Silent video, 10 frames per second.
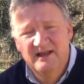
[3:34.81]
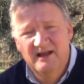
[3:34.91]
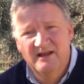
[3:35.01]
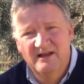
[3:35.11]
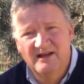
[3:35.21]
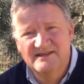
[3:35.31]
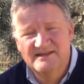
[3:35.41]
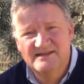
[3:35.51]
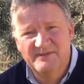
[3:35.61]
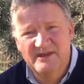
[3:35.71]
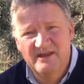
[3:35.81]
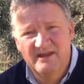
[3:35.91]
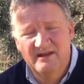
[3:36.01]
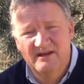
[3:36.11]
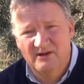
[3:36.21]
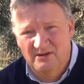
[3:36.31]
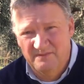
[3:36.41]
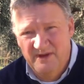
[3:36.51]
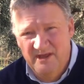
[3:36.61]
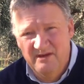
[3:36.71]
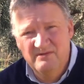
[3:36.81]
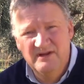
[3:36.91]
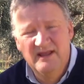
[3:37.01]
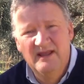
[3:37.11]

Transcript: Uh, I tend to be here a lot on my own,